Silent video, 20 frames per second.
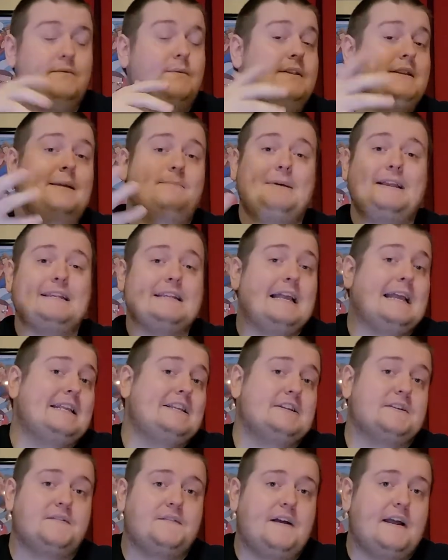Ones that basically I can
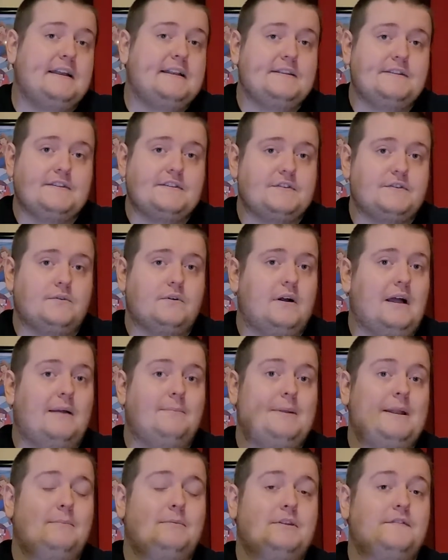just find in the store
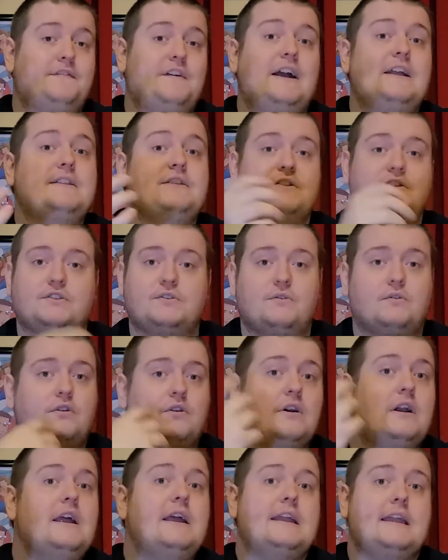I've been able to find in the
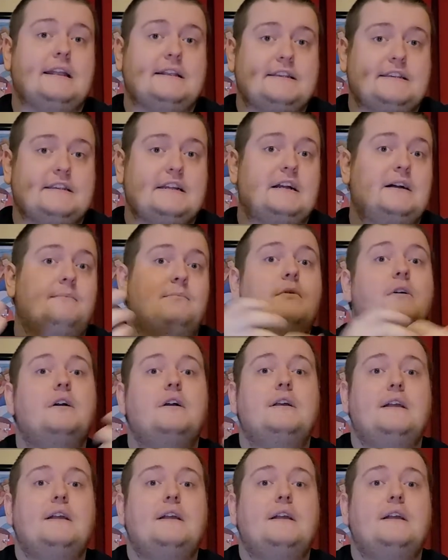store, get some,